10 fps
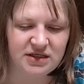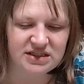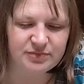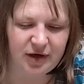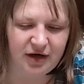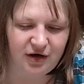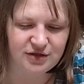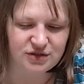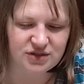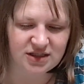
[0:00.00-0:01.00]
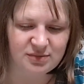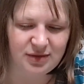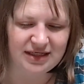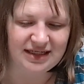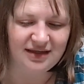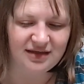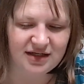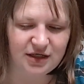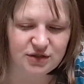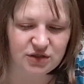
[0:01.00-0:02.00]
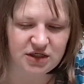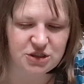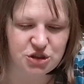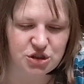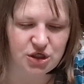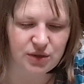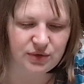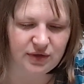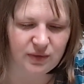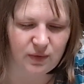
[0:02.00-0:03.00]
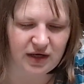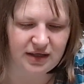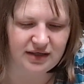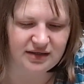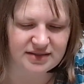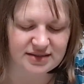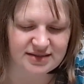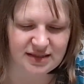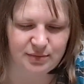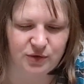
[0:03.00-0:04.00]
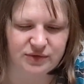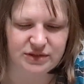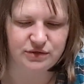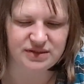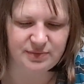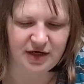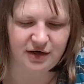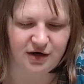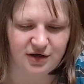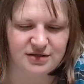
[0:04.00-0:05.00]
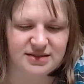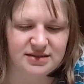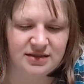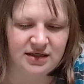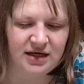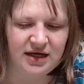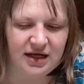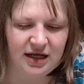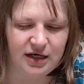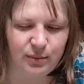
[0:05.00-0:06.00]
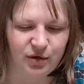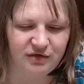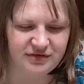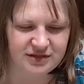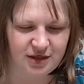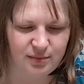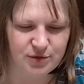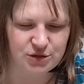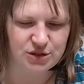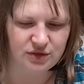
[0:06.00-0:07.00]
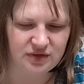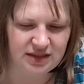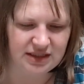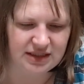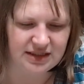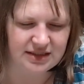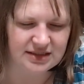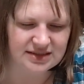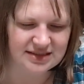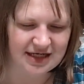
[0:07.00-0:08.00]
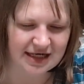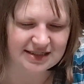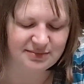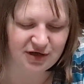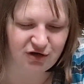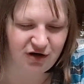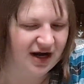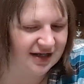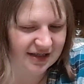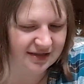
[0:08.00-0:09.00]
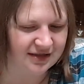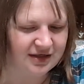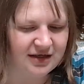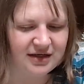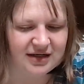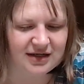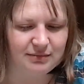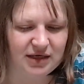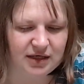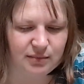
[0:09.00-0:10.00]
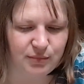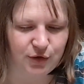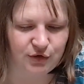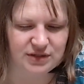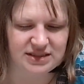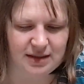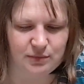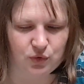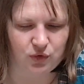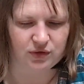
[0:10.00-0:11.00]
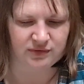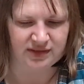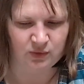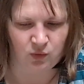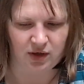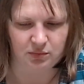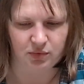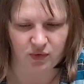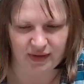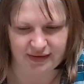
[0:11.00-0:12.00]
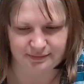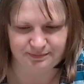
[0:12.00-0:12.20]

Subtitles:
Spike cards are tucked beneath the character as shown on the right in this example with 2 spike cards and a perfect opportunity. Stax McCracken can make a murder attempt worth only 1 point.